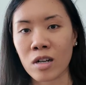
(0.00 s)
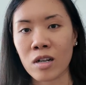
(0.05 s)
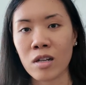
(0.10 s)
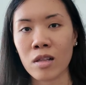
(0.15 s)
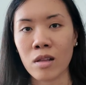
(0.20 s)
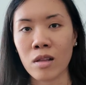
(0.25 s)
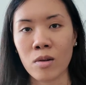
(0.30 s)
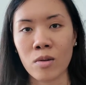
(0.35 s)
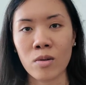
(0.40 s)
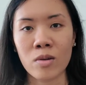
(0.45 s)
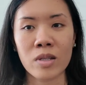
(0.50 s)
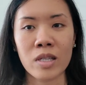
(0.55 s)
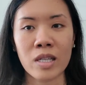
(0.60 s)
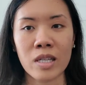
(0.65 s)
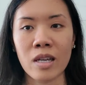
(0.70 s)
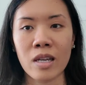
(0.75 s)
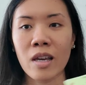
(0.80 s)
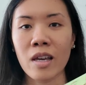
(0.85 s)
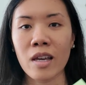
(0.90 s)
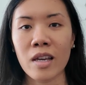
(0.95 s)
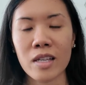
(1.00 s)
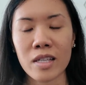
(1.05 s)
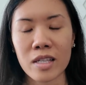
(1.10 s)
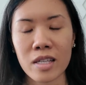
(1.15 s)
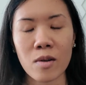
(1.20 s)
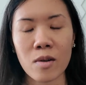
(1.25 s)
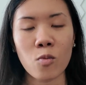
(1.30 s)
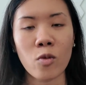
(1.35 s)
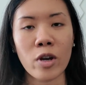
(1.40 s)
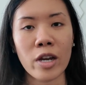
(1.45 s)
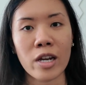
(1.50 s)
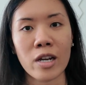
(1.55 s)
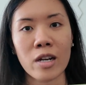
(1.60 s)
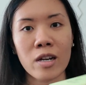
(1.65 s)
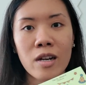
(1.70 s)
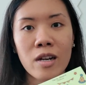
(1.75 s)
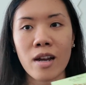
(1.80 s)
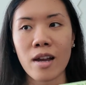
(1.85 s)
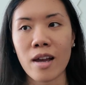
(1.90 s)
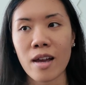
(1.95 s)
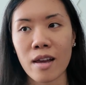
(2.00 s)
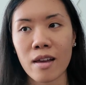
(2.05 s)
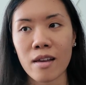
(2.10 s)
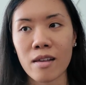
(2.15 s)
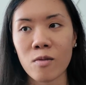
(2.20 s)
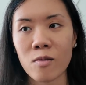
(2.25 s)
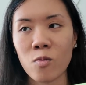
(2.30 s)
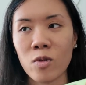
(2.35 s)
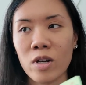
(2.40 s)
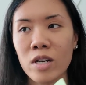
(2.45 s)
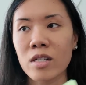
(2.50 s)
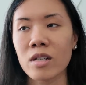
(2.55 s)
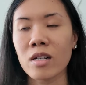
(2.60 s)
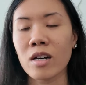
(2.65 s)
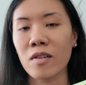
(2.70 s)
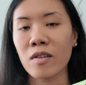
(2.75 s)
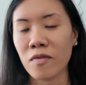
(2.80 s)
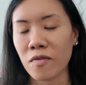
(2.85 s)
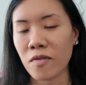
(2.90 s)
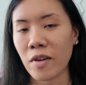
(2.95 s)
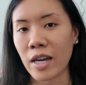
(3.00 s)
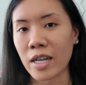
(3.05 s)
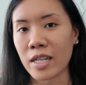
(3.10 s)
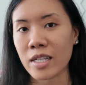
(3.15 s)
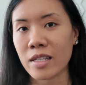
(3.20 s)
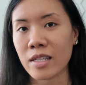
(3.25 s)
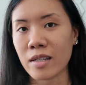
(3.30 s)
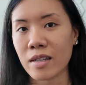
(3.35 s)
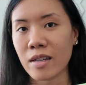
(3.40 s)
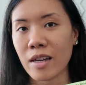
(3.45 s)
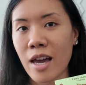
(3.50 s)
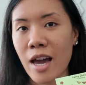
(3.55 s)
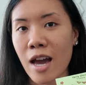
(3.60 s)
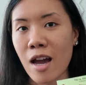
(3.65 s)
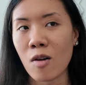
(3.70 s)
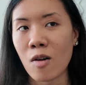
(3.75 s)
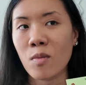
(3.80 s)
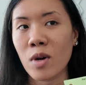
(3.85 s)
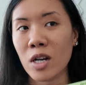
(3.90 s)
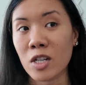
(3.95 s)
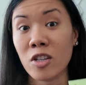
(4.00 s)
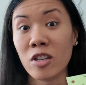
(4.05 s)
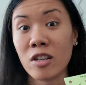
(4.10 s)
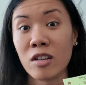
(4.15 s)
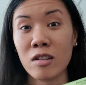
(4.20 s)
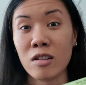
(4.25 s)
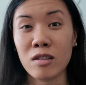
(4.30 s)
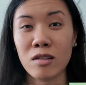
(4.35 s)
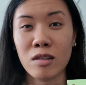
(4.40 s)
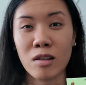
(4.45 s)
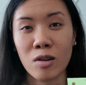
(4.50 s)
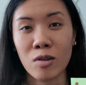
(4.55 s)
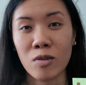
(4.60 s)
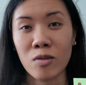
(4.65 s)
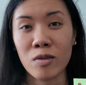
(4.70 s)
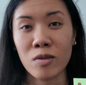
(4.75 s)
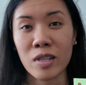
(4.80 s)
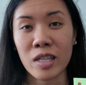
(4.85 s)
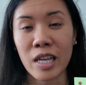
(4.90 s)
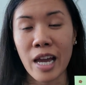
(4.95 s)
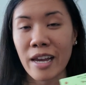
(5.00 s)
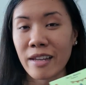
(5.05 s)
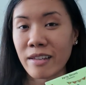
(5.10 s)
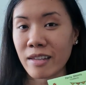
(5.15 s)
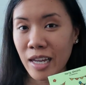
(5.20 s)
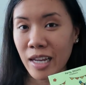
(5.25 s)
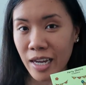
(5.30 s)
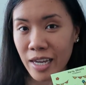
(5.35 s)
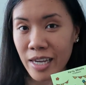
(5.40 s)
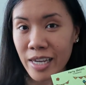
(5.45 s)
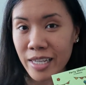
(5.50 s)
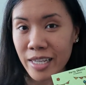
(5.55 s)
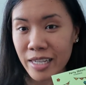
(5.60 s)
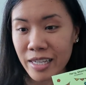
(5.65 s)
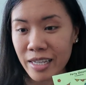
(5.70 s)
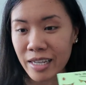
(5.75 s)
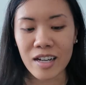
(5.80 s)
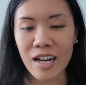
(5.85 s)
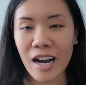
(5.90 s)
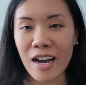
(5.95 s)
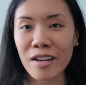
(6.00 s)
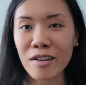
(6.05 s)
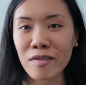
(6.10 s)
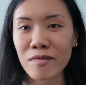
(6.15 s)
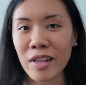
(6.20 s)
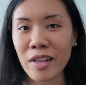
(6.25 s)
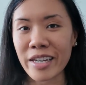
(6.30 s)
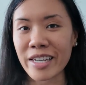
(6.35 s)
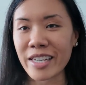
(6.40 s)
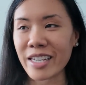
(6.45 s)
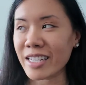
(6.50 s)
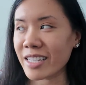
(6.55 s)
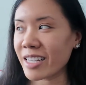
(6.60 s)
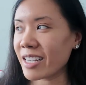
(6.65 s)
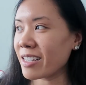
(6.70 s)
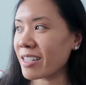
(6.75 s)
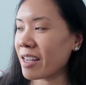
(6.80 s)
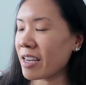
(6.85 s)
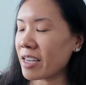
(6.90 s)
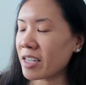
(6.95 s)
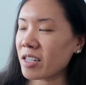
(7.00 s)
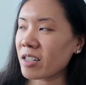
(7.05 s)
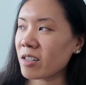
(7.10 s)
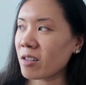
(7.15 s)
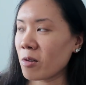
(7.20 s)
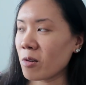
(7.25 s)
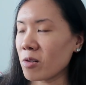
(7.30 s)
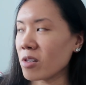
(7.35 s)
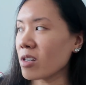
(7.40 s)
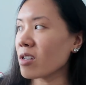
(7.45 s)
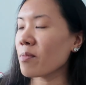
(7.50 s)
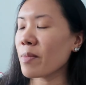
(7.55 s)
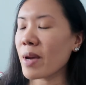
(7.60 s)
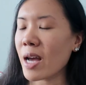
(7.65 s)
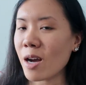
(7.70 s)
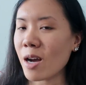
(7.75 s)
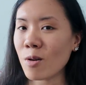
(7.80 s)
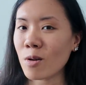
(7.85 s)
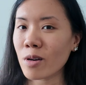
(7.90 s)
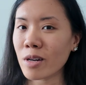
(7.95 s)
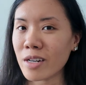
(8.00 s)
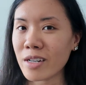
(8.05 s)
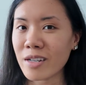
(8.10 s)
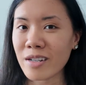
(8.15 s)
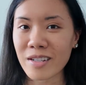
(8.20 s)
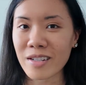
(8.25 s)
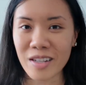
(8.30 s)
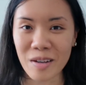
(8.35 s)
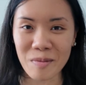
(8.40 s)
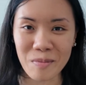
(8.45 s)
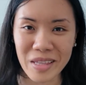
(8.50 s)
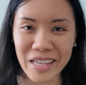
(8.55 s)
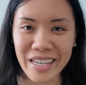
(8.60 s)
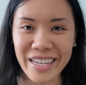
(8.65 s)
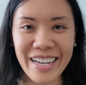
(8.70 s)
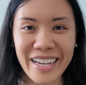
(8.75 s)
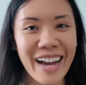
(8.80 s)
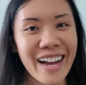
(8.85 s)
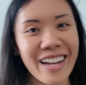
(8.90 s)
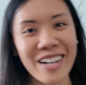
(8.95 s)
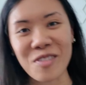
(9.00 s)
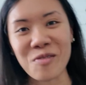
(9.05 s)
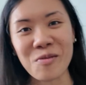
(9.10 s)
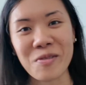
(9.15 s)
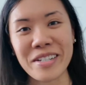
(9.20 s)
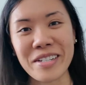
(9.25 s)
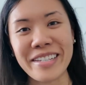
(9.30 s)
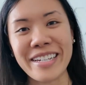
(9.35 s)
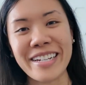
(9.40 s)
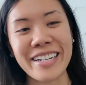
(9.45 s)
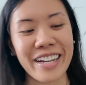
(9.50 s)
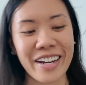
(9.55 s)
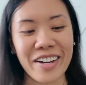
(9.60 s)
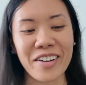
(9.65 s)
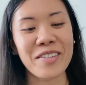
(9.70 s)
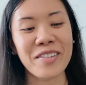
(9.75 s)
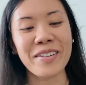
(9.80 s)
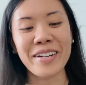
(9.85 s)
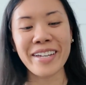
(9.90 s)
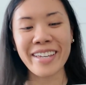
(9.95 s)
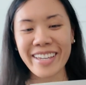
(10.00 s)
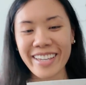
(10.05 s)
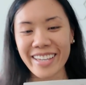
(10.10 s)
closed somewhere will affect how much it glows at night. Kind of like, is it like solar powered or something? I don't really know.